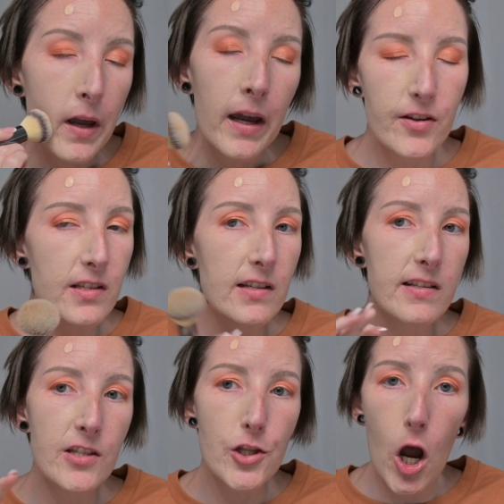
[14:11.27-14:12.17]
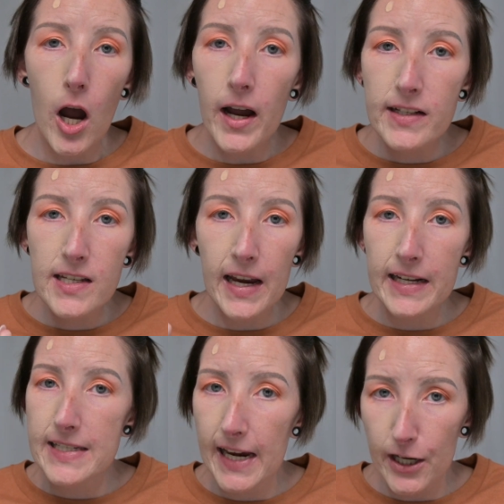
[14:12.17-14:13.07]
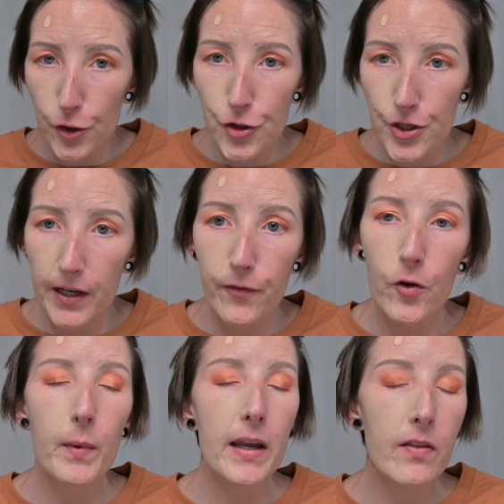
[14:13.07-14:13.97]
This is not a tanner shade for me.